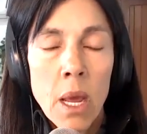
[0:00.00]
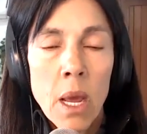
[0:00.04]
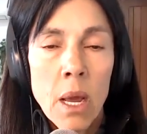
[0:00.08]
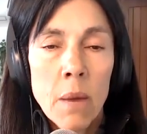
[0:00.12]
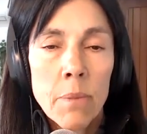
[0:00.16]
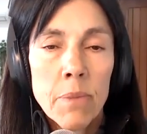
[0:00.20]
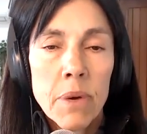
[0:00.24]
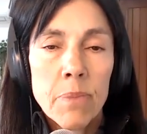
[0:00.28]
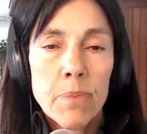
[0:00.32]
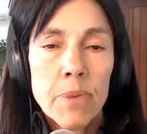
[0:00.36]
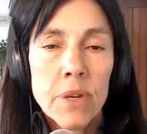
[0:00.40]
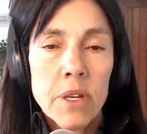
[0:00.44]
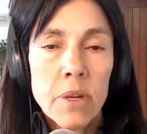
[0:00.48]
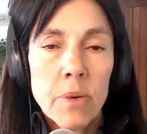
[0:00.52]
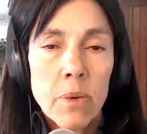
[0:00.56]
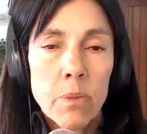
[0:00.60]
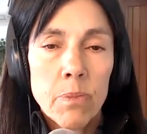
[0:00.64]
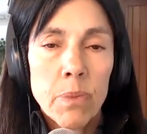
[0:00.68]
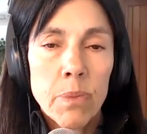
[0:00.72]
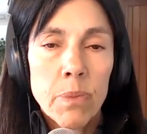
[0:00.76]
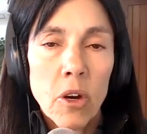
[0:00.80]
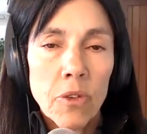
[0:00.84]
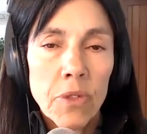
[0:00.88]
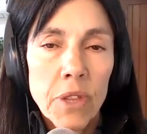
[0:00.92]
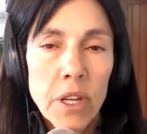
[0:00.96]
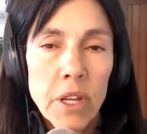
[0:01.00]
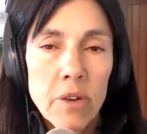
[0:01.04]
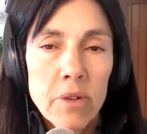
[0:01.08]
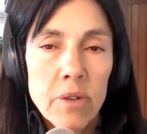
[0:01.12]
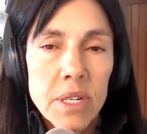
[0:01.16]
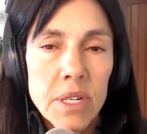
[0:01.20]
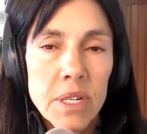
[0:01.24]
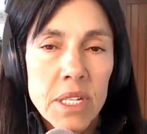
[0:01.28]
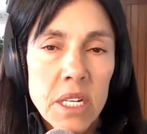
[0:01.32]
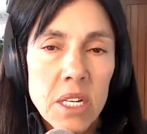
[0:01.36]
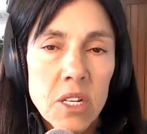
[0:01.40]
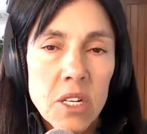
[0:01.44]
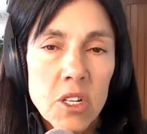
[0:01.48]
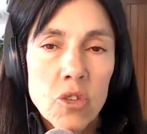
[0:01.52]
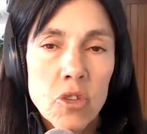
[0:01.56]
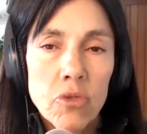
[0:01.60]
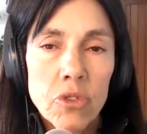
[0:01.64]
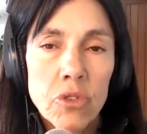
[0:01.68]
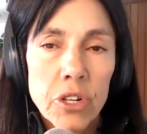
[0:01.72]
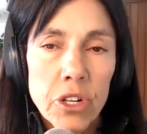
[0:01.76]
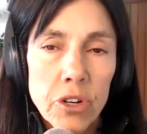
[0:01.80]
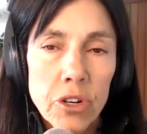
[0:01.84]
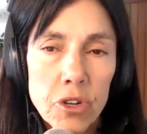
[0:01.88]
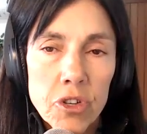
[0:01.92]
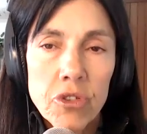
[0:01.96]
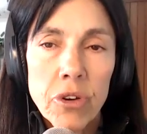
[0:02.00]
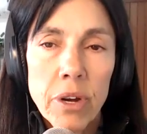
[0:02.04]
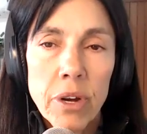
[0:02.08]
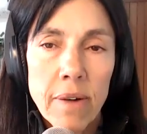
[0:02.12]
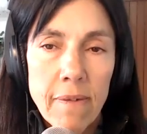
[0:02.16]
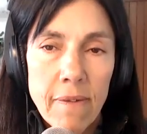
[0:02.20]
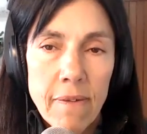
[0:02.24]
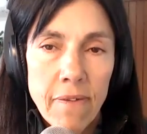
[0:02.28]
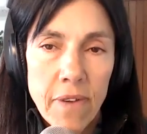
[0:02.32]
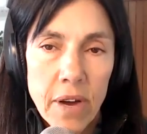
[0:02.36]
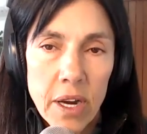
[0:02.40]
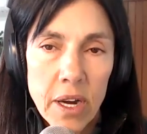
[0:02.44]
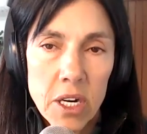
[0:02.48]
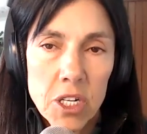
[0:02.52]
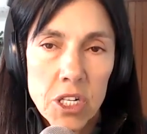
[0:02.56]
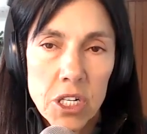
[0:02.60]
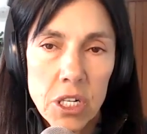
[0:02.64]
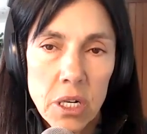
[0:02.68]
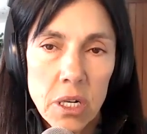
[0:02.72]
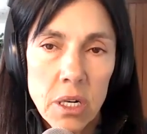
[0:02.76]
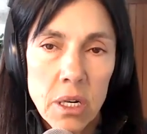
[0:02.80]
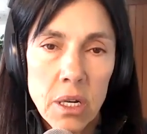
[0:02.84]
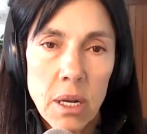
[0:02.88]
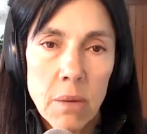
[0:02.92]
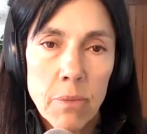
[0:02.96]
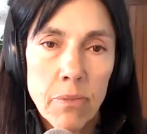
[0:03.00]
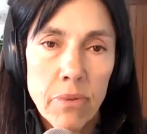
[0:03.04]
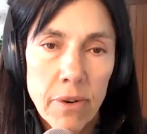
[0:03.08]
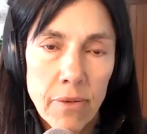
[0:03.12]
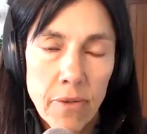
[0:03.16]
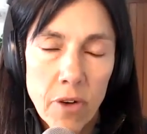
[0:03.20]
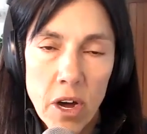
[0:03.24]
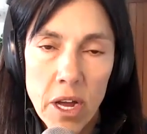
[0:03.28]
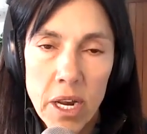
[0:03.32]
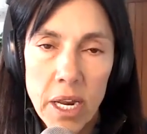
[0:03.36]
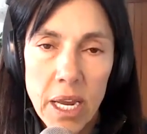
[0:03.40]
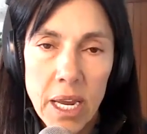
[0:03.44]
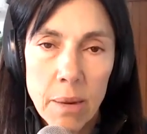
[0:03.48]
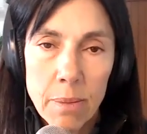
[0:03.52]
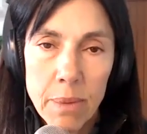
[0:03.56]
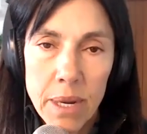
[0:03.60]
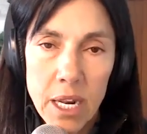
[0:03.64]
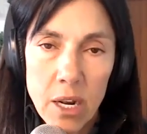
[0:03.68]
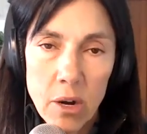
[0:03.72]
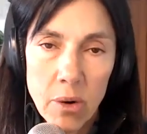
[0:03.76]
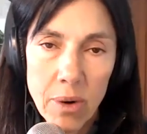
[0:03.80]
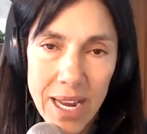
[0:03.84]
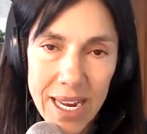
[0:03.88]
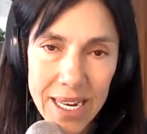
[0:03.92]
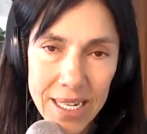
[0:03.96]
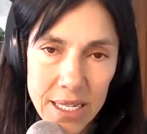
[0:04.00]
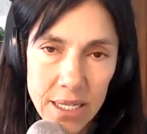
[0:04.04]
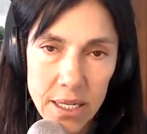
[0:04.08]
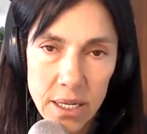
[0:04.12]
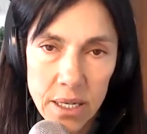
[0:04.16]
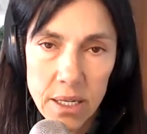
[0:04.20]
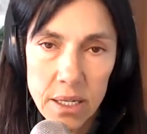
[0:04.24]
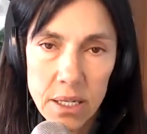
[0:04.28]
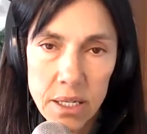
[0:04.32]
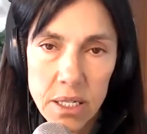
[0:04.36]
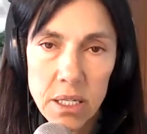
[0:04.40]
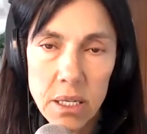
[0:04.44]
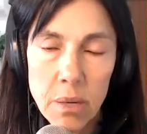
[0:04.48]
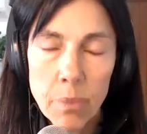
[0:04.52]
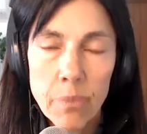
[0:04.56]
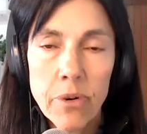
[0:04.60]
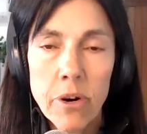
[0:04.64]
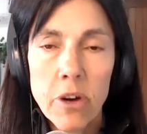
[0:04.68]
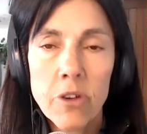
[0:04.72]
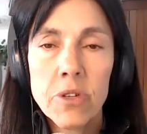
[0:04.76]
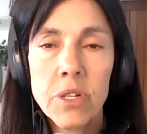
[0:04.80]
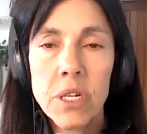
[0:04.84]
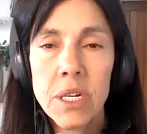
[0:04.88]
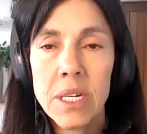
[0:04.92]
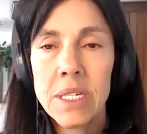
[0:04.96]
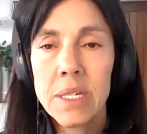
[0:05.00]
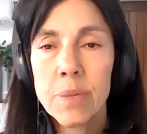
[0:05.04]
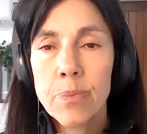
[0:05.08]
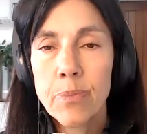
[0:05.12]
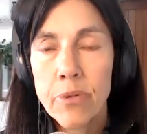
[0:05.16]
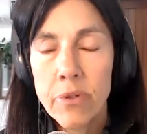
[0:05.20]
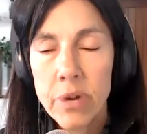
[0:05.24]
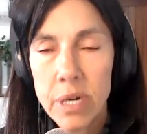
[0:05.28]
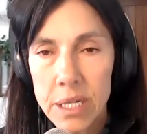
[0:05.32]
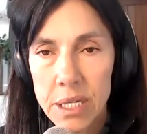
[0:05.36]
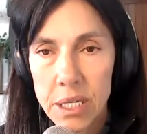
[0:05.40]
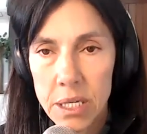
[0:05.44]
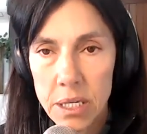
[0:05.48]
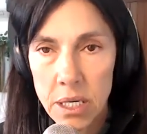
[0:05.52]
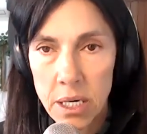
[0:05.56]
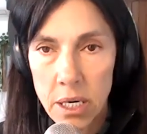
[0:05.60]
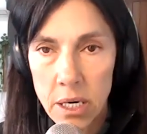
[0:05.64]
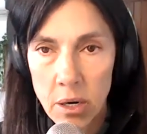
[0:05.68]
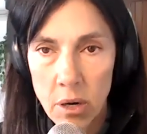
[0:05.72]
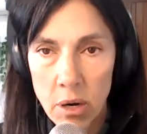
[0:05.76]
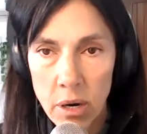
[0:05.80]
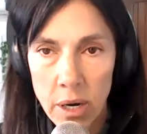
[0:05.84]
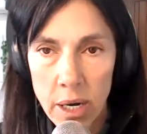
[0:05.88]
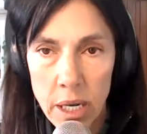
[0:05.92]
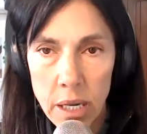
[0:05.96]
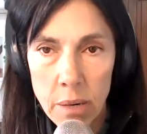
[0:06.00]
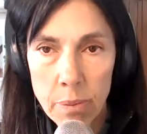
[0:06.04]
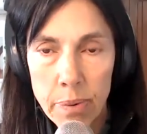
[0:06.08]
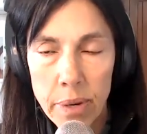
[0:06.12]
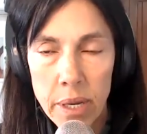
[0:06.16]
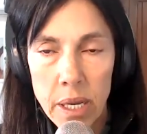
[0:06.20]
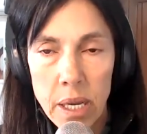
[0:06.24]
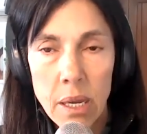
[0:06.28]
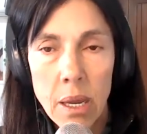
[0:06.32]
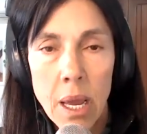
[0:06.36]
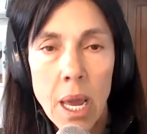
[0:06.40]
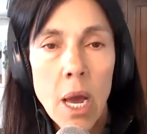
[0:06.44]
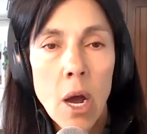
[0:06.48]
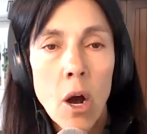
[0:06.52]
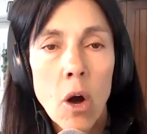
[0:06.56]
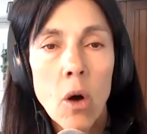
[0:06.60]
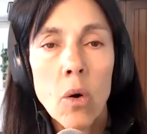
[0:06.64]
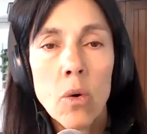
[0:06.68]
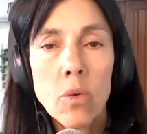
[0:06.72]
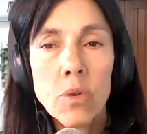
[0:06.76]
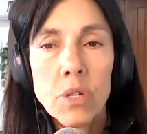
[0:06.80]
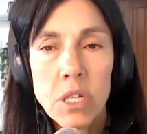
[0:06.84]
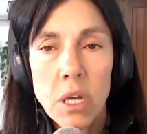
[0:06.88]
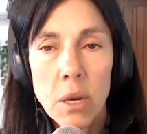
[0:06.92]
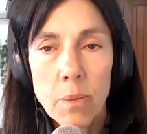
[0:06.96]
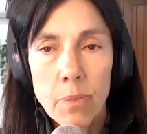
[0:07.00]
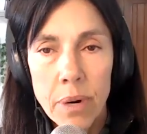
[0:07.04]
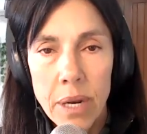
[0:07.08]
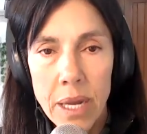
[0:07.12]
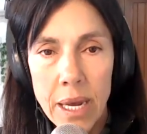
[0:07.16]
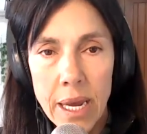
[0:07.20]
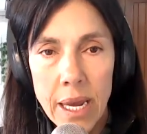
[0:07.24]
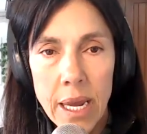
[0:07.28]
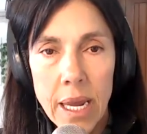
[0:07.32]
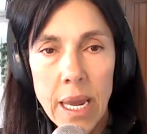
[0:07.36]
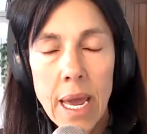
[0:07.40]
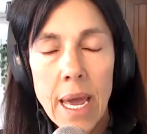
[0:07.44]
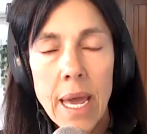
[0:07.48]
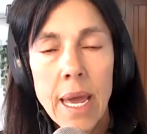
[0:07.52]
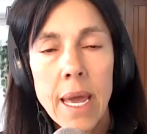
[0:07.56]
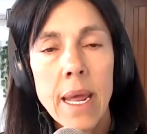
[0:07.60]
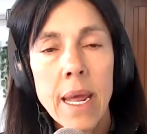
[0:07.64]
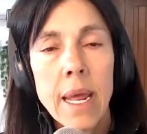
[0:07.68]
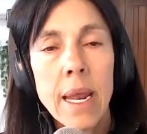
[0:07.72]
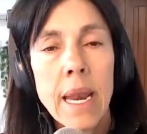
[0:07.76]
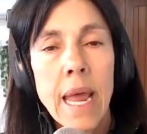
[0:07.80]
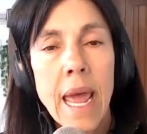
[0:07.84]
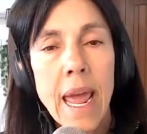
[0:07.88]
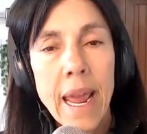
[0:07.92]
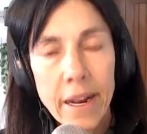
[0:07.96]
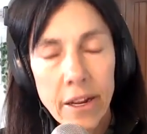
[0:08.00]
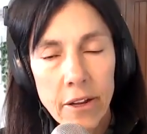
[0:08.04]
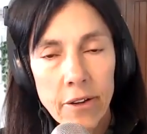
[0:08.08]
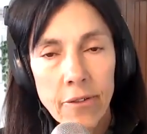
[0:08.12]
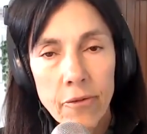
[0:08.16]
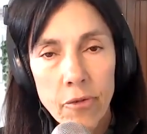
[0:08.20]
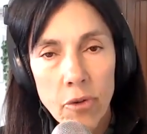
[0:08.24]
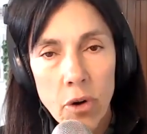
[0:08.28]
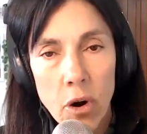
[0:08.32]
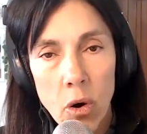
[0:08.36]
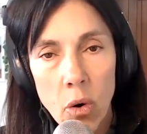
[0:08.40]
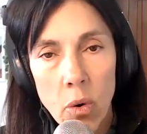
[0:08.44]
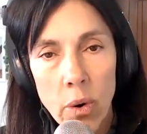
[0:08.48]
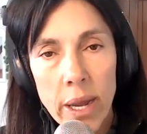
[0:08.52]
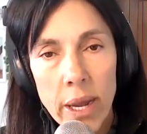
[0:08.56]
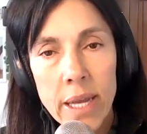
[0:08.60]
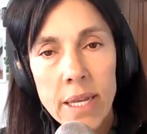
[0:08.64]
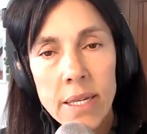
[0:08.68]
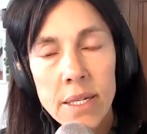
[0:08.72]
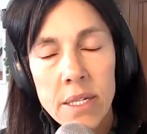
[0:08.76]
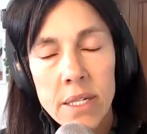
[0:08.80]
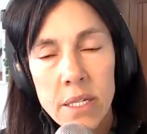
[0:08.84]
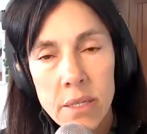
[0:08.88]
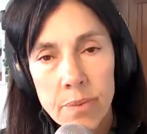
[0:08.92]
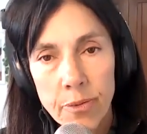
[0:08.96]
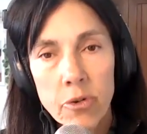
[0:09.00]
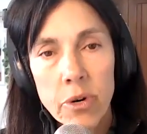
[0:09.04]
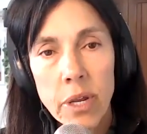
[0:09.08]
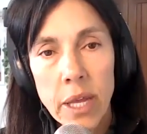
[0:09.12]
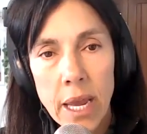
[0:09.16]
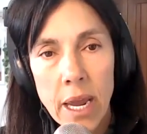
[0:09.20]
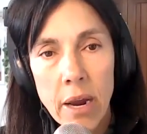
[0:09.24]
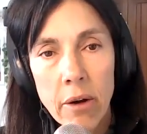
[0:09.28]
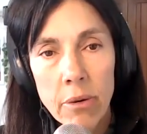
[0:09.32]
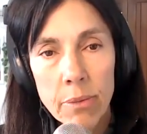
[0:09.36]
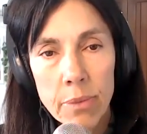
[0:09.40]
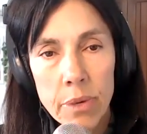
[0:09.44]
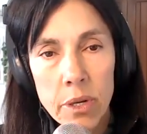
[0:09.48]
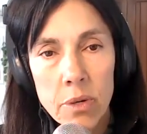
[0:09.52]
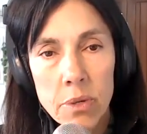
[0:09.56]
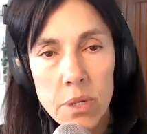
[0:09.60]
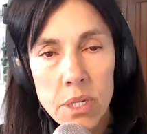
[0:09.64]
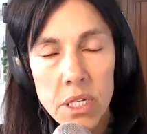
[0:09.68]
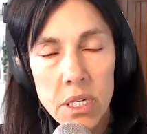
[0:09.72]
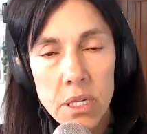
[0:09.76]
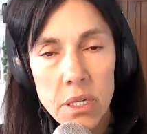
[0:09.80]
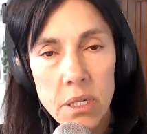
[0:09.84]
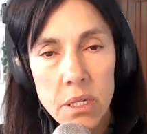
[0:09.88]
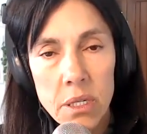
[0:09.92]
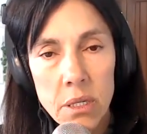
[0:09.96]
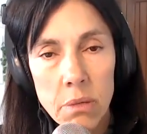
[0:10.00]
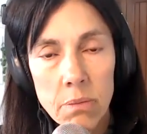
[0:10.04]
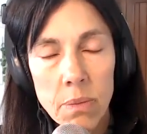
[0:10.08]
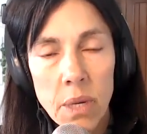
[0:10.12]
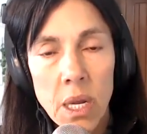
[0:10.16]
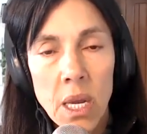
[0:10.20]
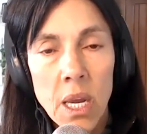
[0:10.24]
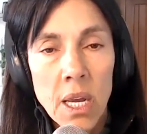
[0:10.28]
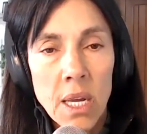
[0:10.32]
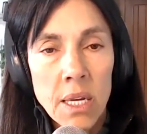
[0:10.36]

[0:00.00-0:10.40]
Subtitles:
But beyond their essential nutrient function in providing amino acids, the proteins present in IDP also play an active role in supporting our immune system.